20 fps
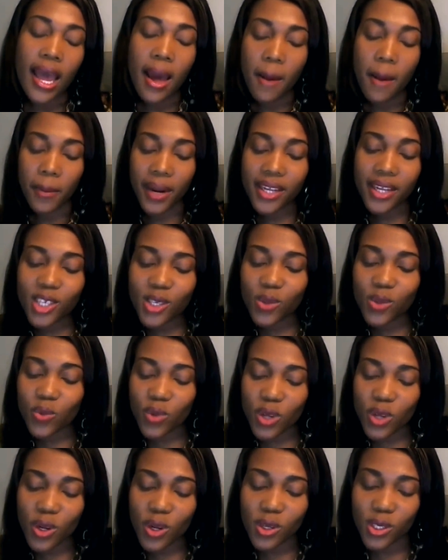But I just,
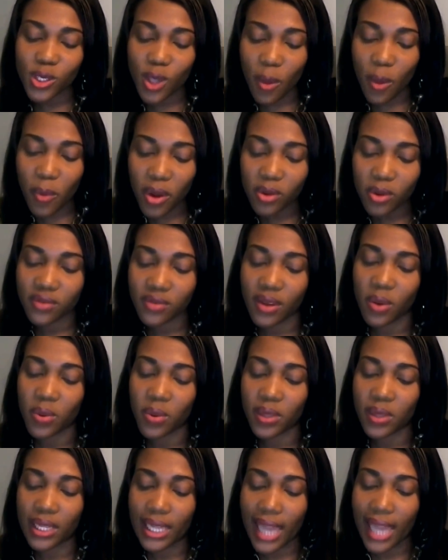someone who's very
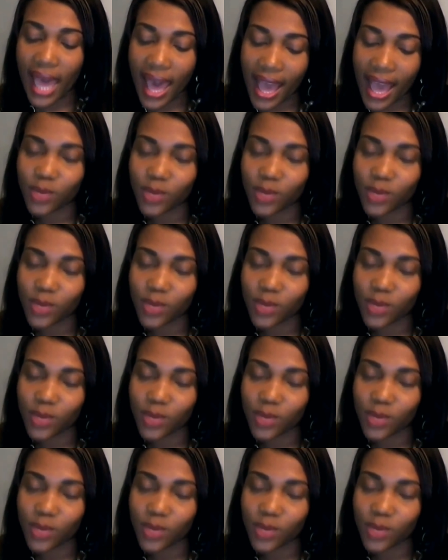relaxed,